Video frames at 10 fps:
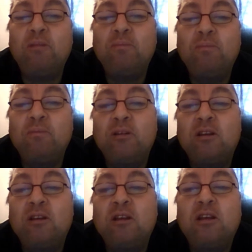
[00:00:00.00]
home,
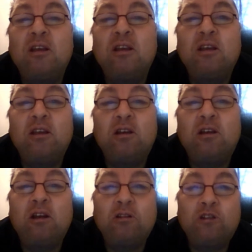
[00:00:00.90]

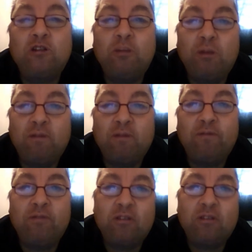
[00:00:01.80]
and on top of